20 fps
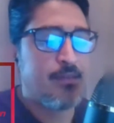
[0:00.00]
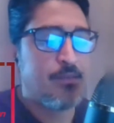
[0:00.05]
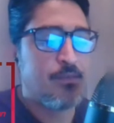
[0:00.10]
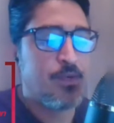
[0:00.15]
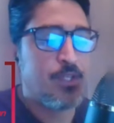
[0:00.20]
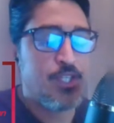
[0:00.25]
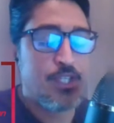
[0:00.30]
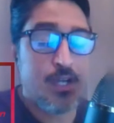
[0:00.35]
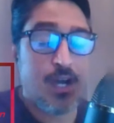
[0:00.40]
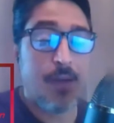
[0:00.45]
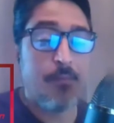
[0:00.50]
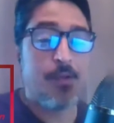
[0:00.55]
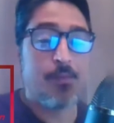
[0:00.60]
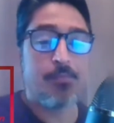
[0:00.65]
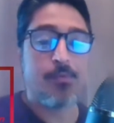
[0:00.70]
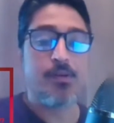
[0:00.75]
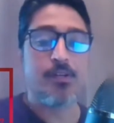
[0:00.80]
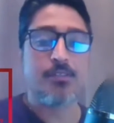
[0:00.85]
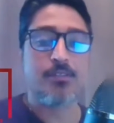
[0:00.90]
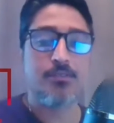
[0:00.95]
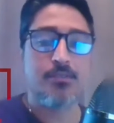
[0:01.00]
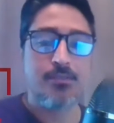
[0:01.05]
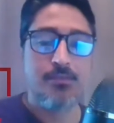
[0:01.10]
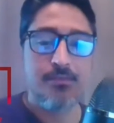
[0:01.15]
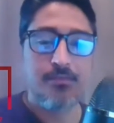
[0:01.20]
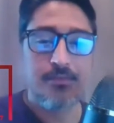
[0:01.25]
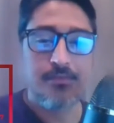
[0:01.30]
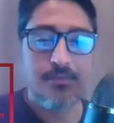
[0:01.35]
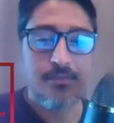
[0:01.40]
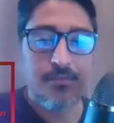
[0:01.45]
which comic books
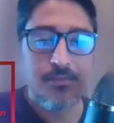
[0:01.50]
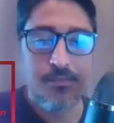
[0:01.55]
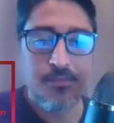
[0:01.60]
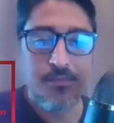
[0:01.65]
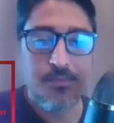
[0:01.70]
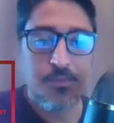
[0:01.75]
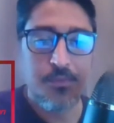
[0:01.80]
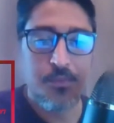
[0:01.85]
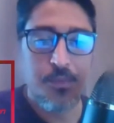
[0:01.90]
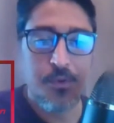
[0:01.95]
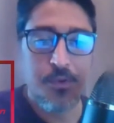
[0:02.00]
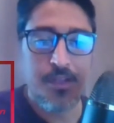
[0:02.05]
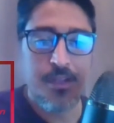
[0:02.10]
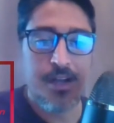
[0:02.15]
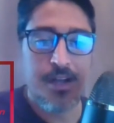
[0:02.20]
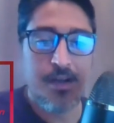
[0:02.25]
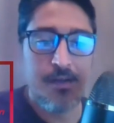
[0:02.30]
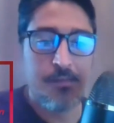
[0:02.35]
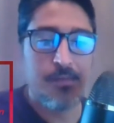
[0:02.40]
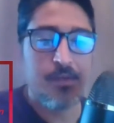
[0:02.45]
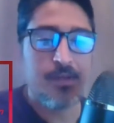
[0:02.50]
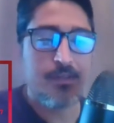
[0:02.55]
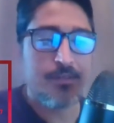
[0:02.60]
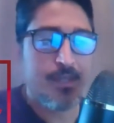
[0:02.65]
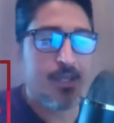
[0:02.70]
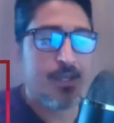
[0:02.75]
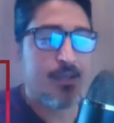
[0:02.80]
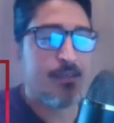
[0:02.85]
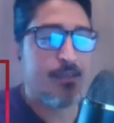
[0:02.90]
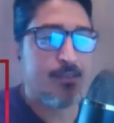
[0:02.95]
were the comic books
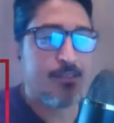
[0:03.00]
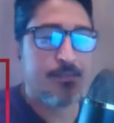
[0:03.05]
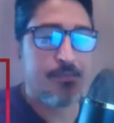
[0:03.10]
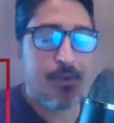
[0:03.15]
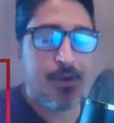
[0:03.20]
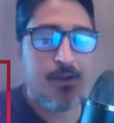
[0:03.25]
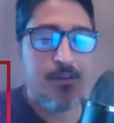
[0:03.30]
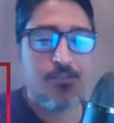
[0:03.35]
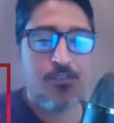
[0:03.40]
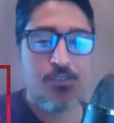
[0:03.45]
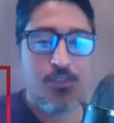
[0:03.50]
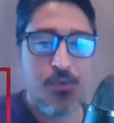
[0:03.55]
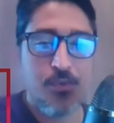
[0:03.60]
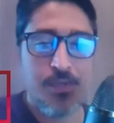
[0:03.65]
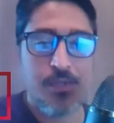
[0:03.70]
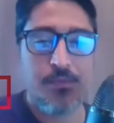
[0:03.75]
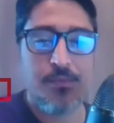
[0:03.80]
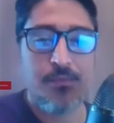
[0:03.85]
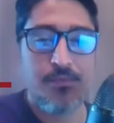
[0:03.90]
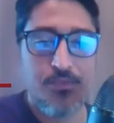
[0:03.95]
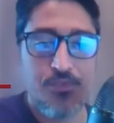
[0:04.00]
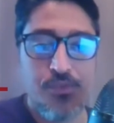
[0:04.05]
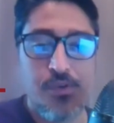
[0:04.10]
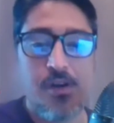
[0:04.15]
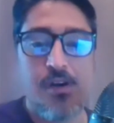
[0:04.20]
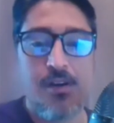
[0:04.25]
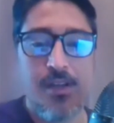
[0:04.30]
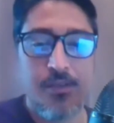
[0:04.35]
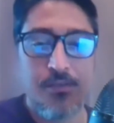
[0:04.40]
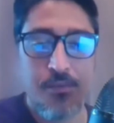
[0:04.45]
that inspired you to want to
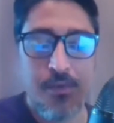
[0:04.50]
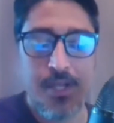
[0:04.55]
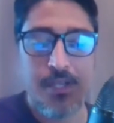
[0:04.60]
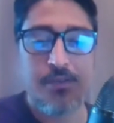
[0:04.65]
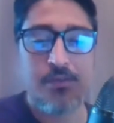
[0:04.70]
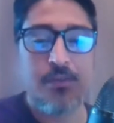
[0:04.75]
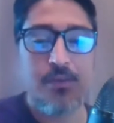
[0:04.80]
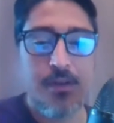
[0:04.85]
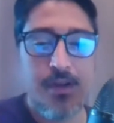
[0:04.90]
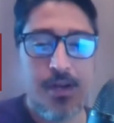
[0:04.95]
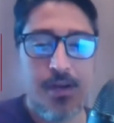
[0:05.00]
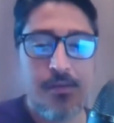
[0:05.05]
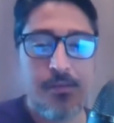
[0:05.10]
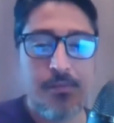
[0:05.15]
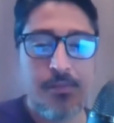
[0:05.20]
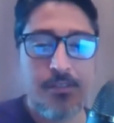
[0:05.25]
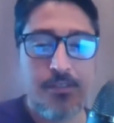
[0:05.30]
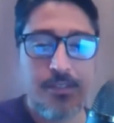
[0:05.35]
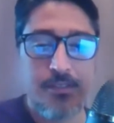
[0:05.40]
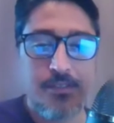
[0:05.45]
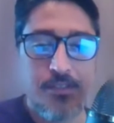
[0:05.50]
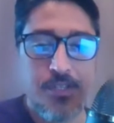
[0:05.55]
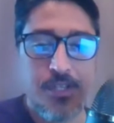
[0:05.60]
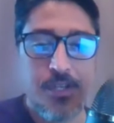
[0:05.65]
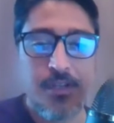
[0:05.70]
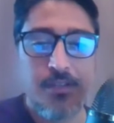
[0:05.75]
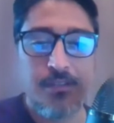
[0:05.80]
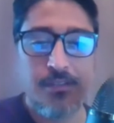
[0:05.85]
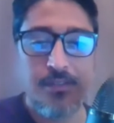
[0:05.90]
draw and write your own comic books as a child?